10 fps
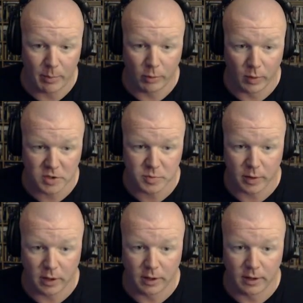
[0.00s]
works pretty
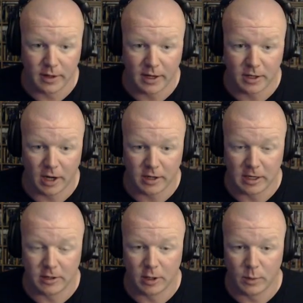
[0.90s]
good. And all you need
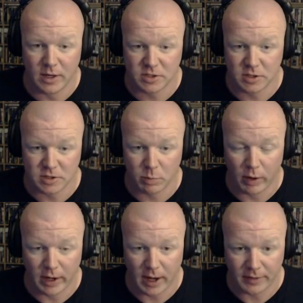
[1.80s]
to do is just to
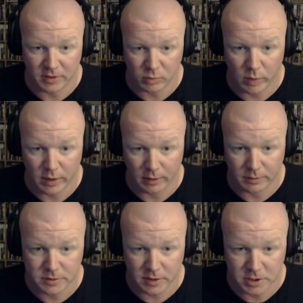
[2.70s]
break out this window
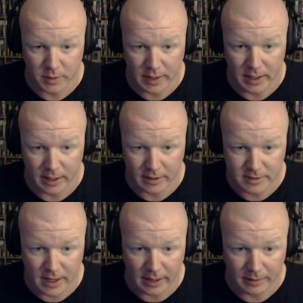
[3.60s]
so that you can get
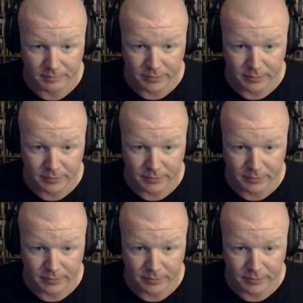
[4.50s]
inside.